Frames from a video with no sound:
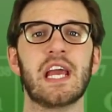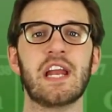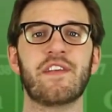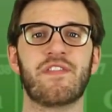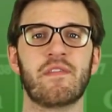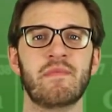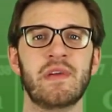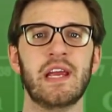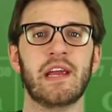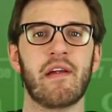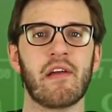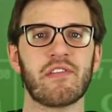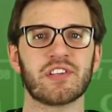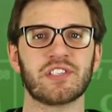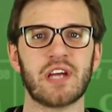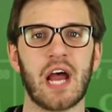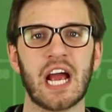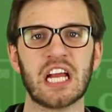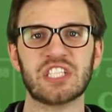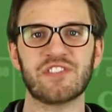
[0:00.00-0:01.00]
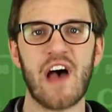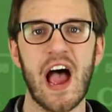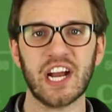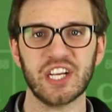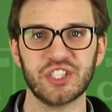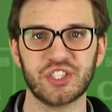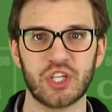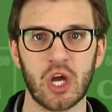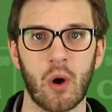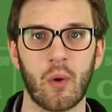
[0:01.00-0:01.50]
it for me here at the Science
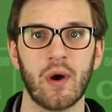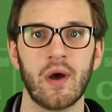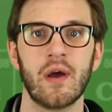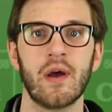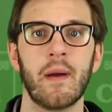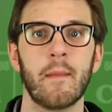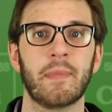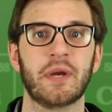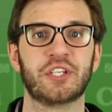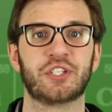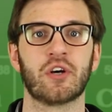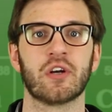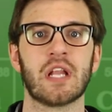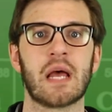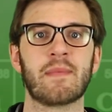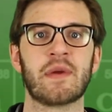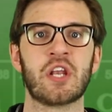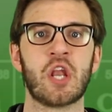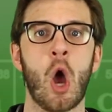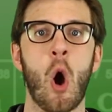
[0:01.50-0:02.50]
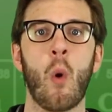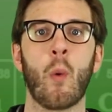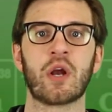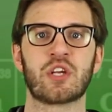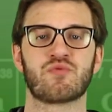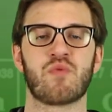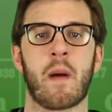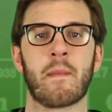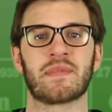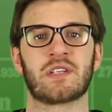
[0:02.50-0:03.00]
Faction Show. Be sure to let me know what
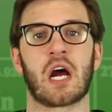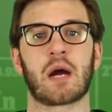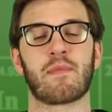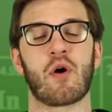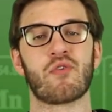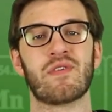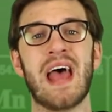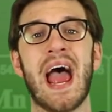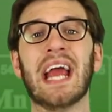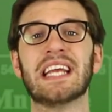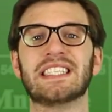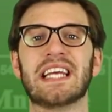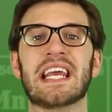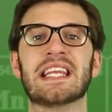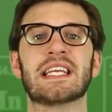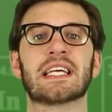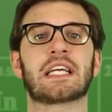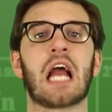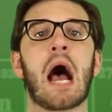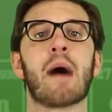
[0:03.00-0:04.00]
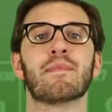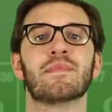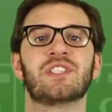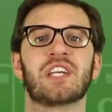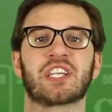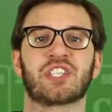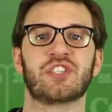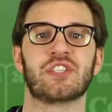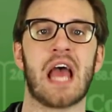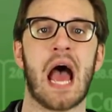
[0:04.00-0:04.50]
you want me to talk about next in the comment
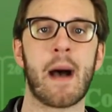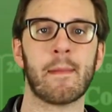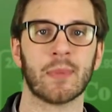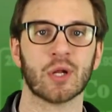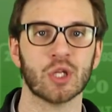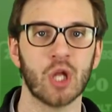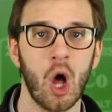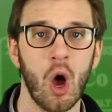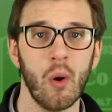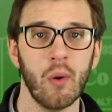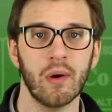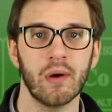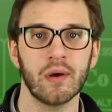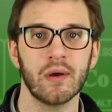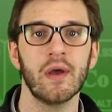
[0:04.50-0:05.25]
section down below.